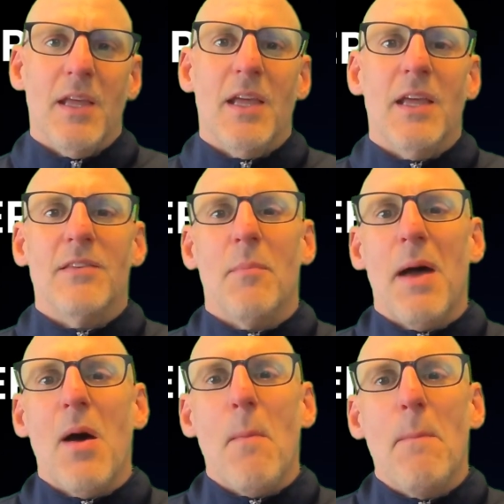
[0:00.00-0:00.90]
It's
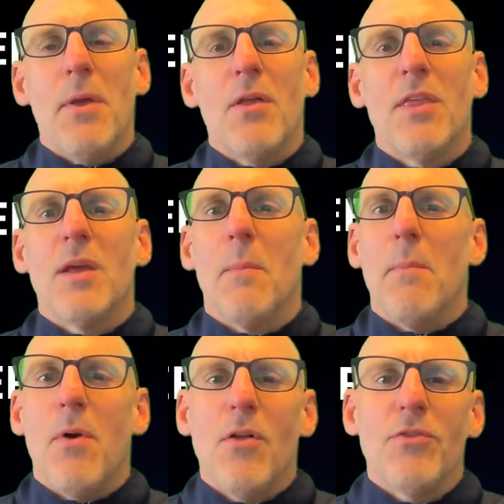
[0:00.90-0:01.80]
about
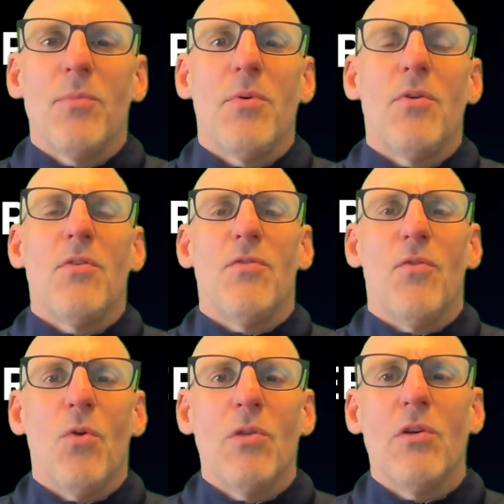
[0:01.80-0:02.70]
building multiple
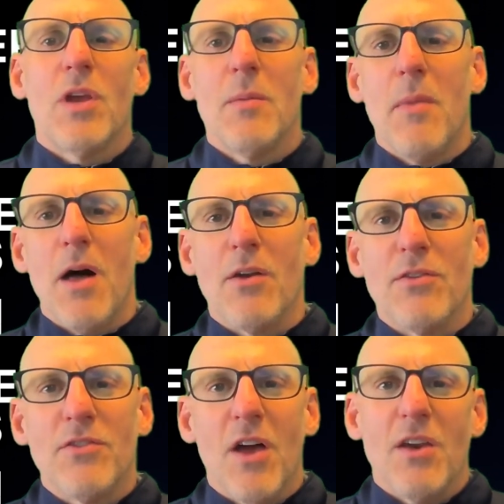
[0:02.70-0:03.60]
forward-looking
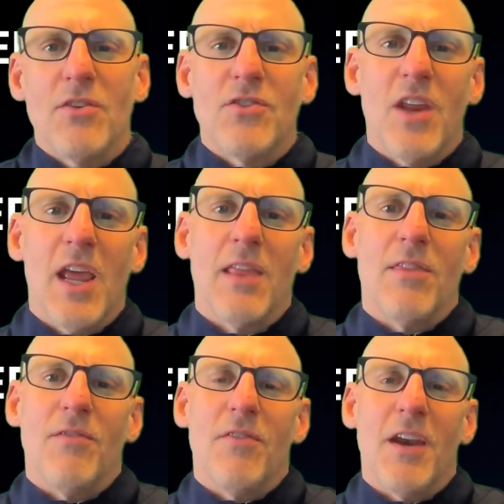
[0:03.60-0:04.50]
models to understand
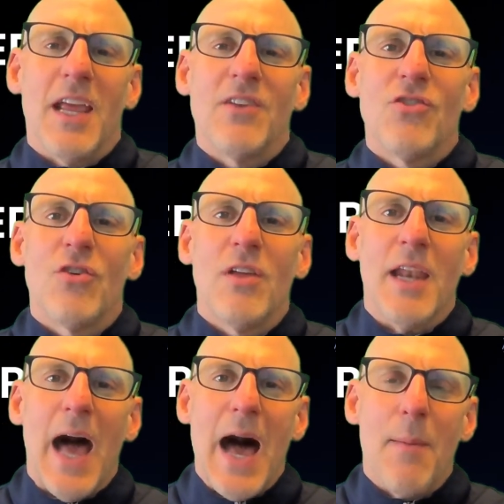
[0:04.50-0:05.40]
the financial
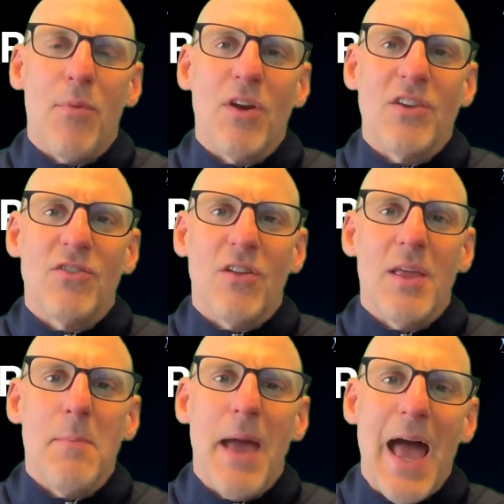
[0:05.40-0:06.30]
and operational
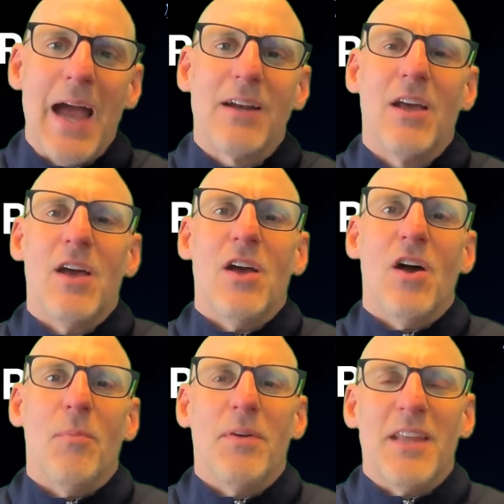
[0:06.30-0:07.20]
impact
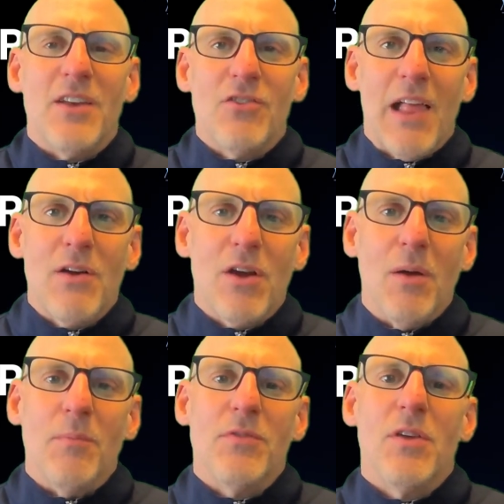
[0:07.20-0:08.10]
of potential
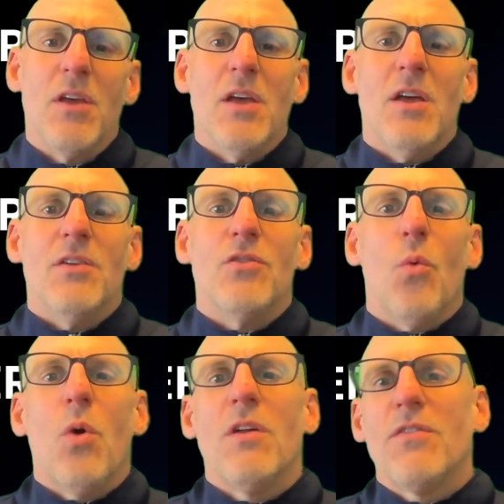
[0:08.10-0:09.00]
outcomes. So
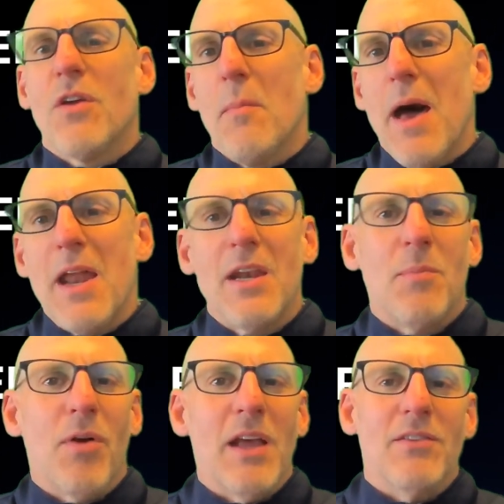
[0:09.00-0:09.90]
what if commodity
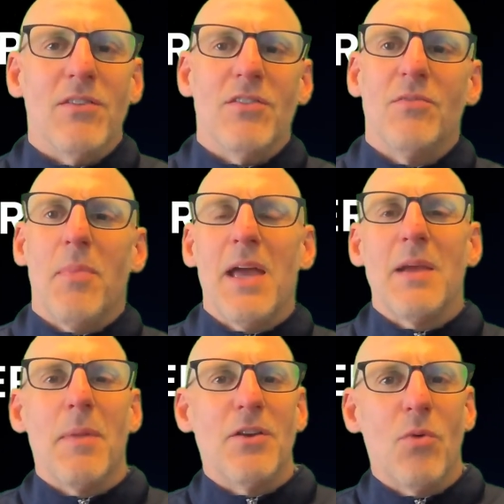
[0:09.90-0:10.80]
prices
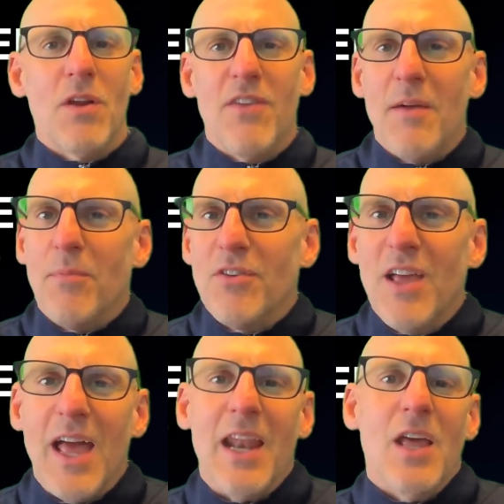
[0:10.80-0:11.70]
spike by 25%?